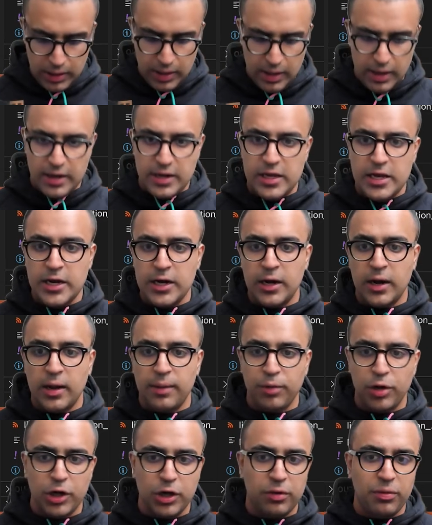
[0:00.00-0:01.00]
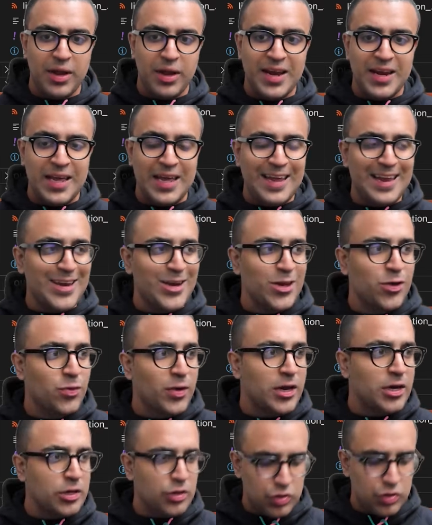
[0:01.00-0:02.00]
and here I'm going to create a new
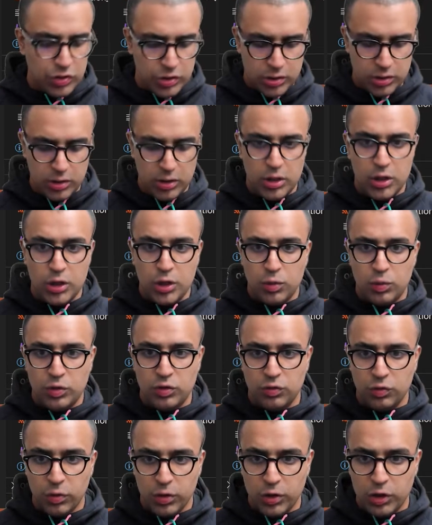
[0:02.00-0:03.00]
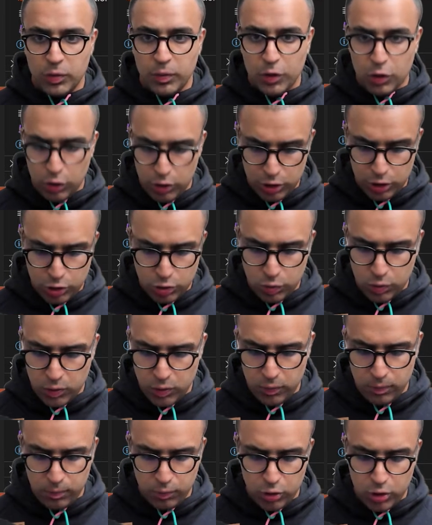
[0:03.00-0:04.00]
integer, which is going to be called
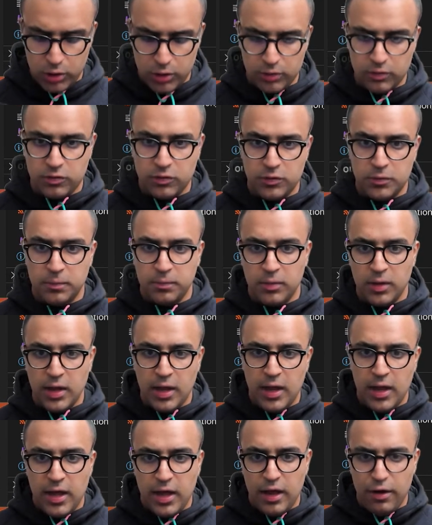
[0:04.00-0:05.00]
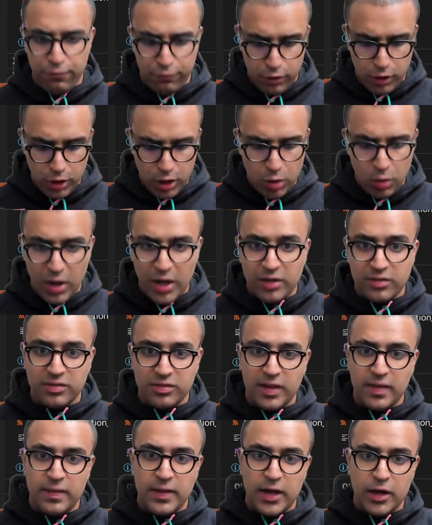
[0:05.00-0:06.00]
total products. And for now, I'll
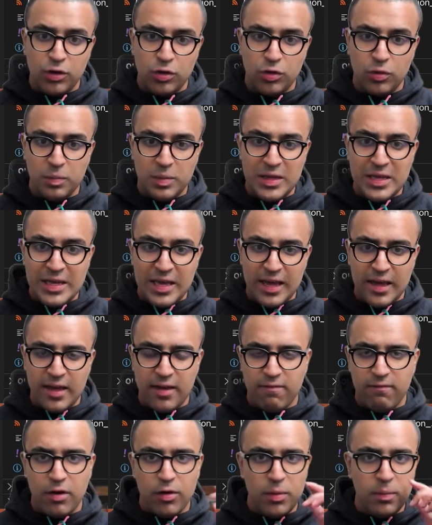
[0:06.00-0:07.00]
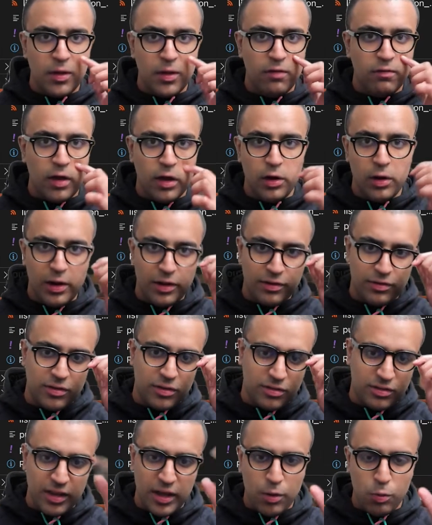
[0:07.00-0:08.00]
set that to be a very big value, let's
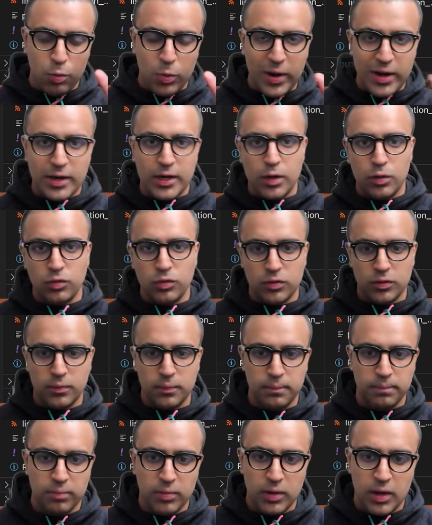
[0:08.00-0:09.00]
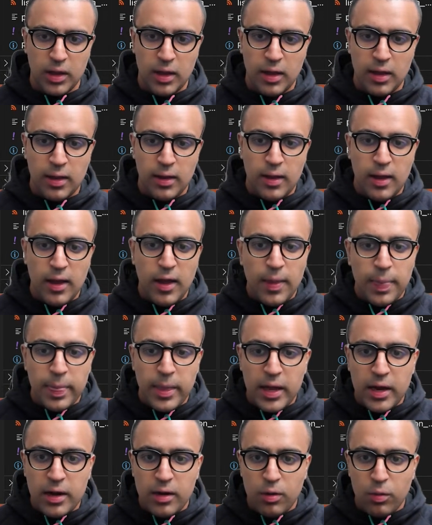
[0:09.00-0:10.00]
just say 1000.
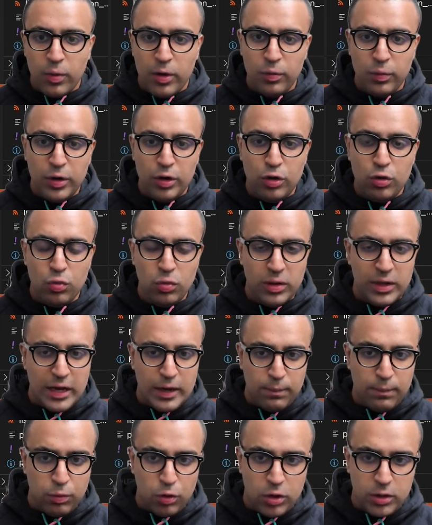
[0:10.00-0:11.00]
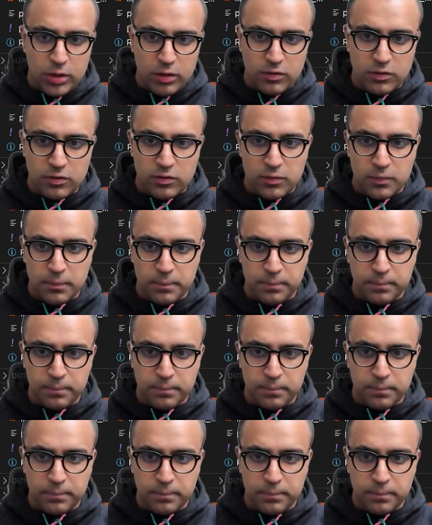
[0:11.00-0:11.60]
Then when we do get products,